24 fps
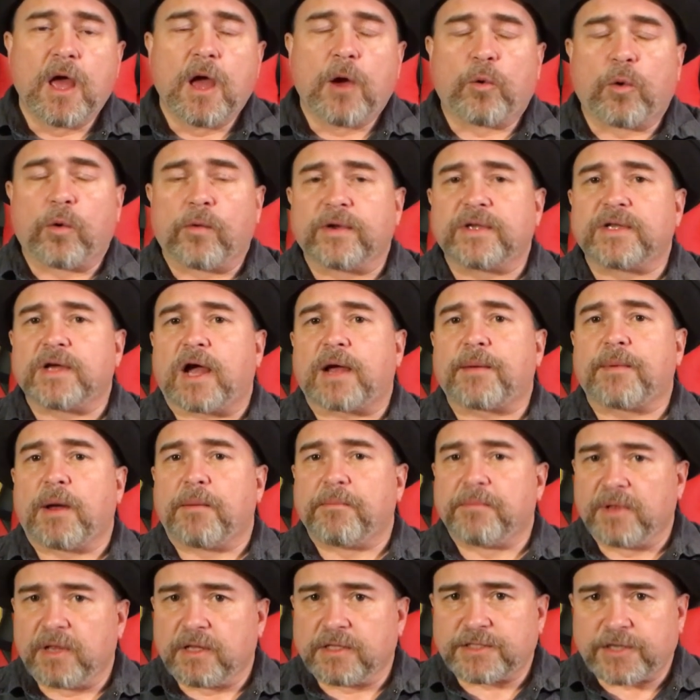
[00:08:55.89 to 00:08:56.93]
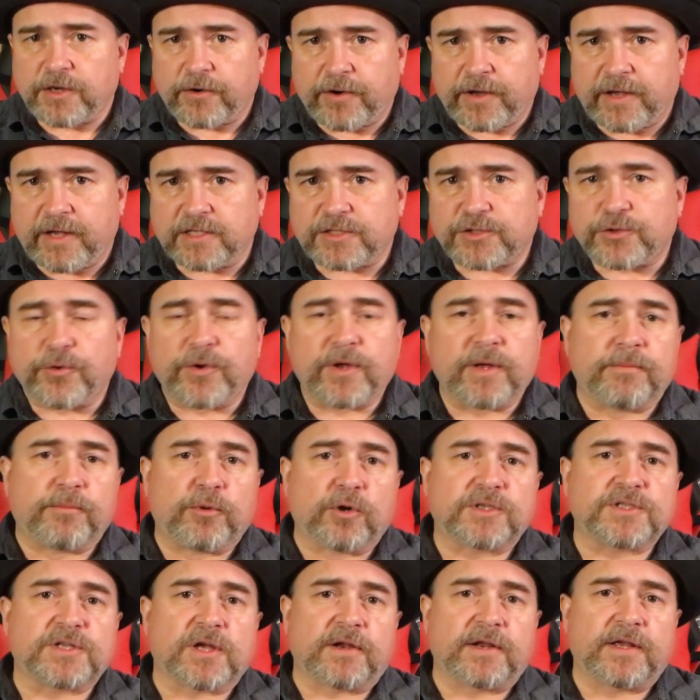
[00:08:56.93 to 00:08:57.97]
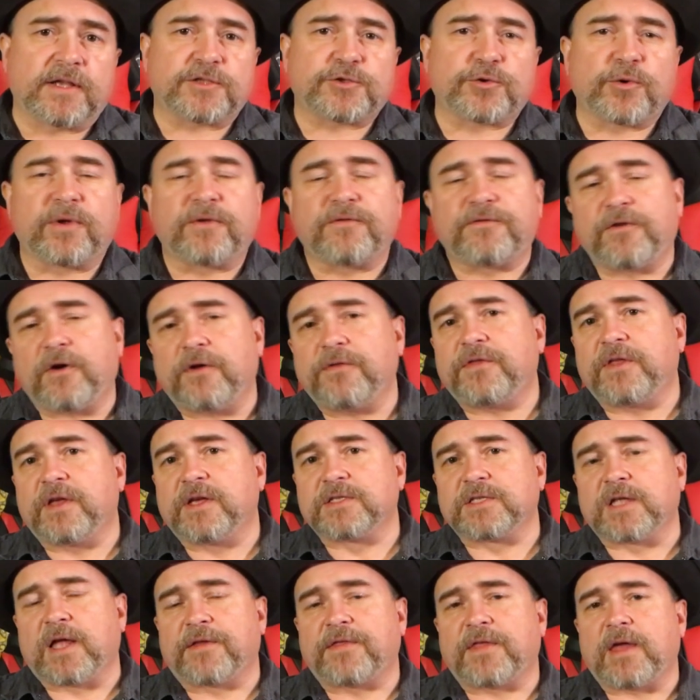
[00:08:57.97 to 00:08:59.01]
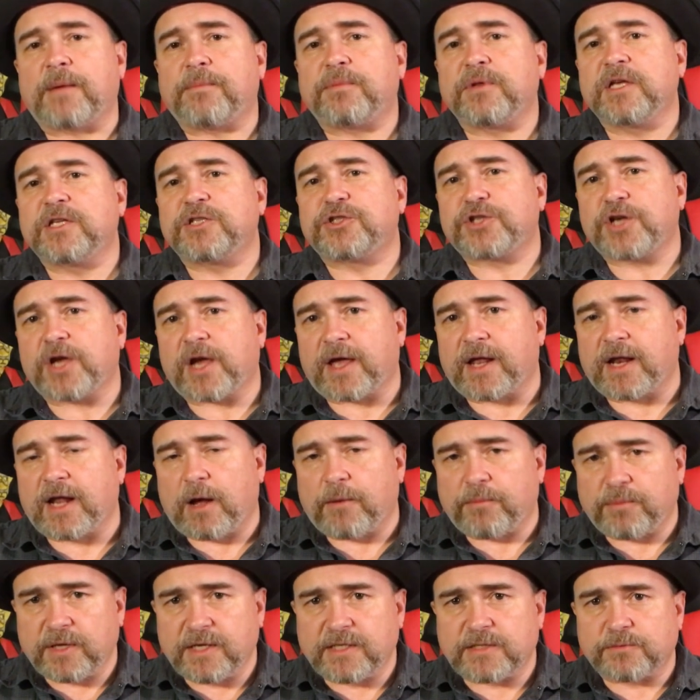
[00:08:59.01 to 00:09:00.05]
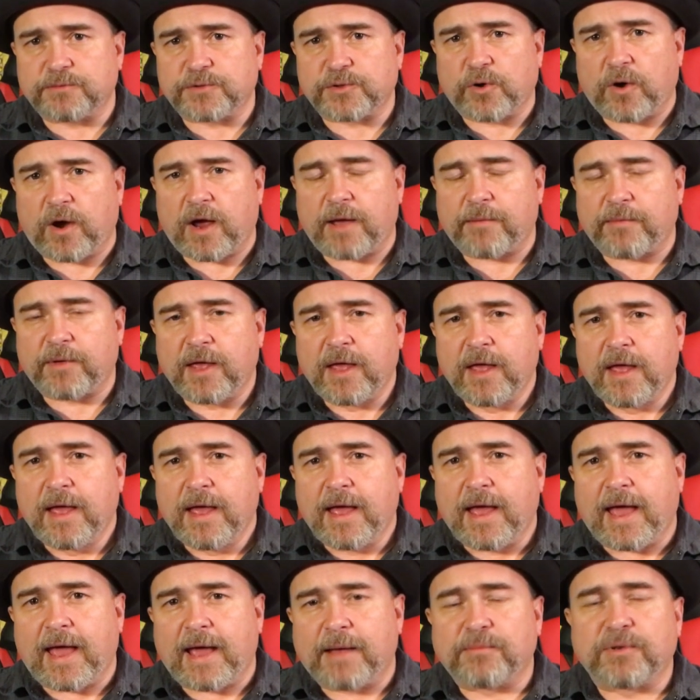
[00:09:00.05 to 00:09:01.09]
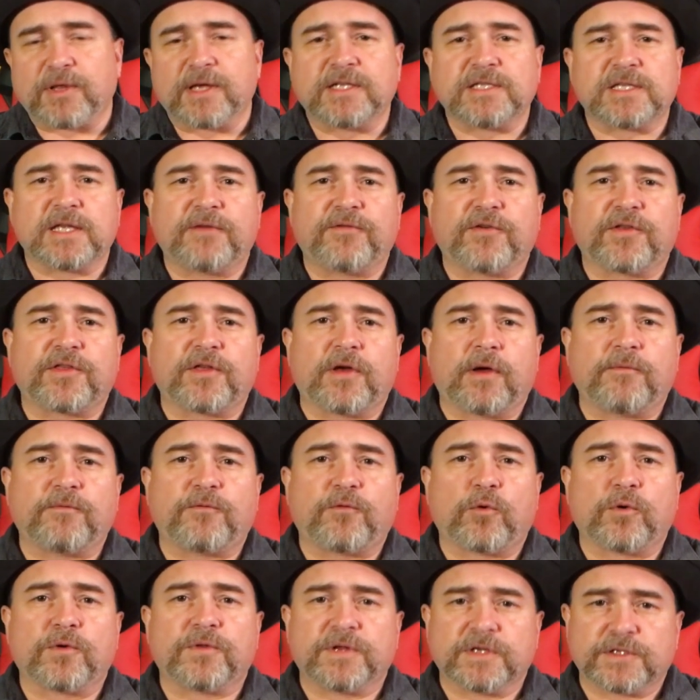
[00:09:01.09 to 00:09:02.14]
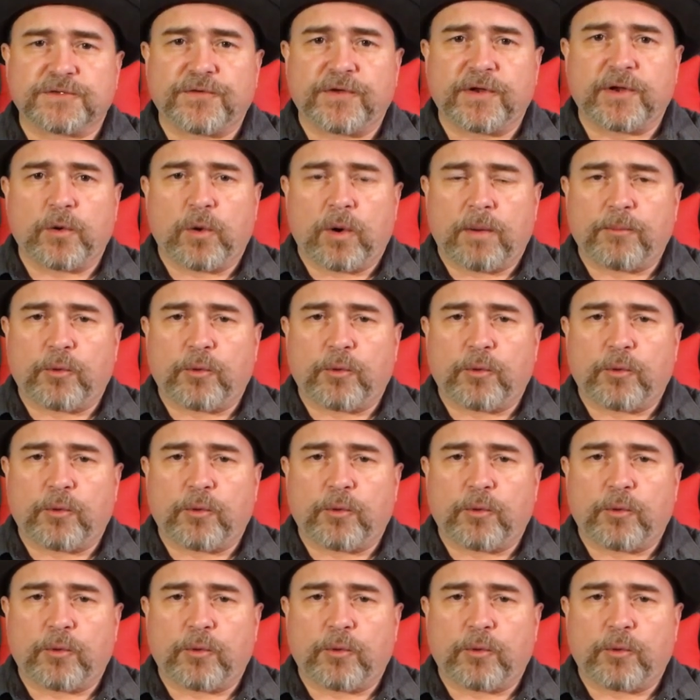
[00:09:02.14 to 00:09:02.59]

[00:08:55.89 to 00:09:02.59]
where we talk about military history and books on history and fun things like that. Please check it out, please subscribe, and please leave a thumb for this video on